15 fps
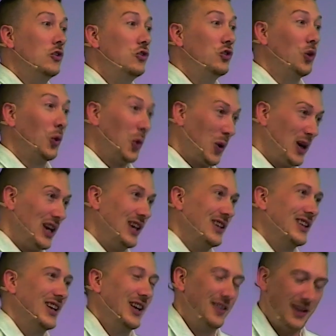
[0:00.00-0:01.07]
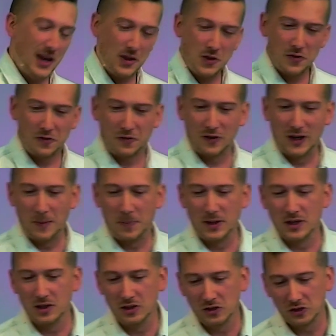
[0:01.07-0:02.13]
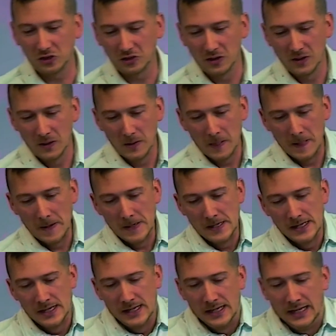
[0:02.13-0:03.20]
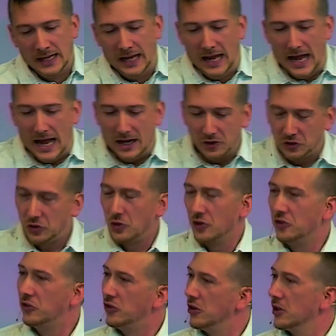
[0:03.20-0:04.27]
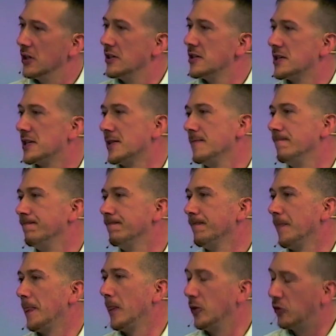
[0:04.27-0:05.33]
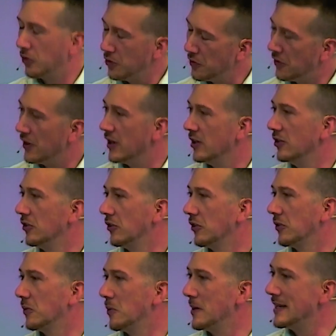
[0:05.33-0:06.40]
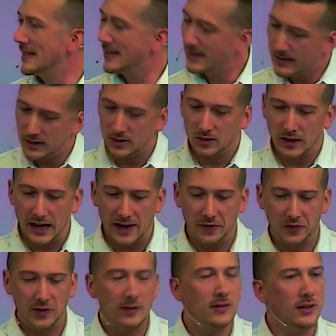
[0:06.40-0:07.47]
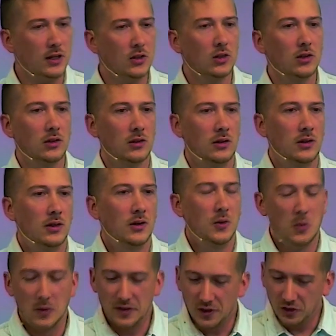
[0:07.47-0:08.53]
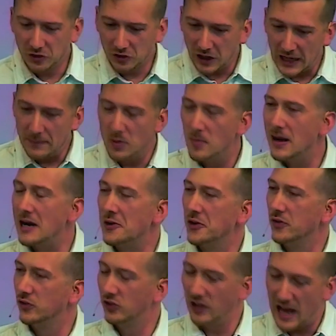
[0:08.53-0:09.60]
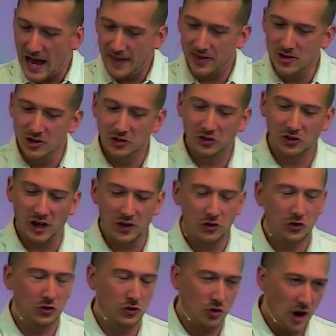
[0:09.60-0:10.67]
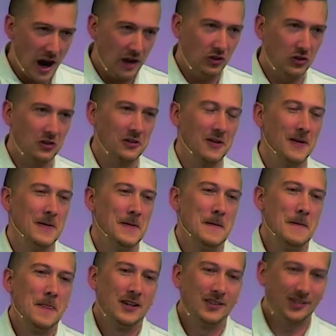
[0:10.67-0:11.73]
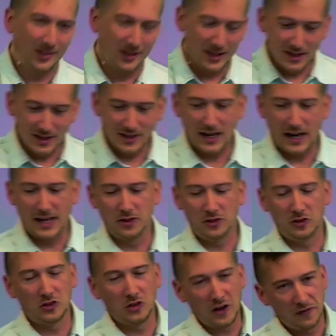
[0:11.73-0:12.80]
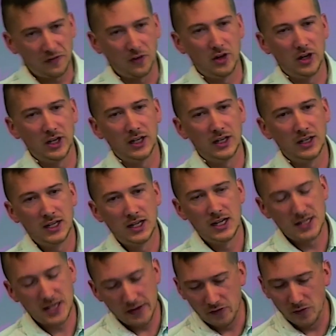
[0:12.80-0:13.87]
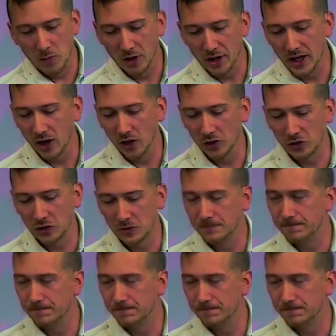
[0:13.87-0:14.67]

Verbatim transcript: joy, at the end of Philippians, as Christians, the truth is we still have to deal with the same amount of sadness and stress, sin and suffering as everybody else.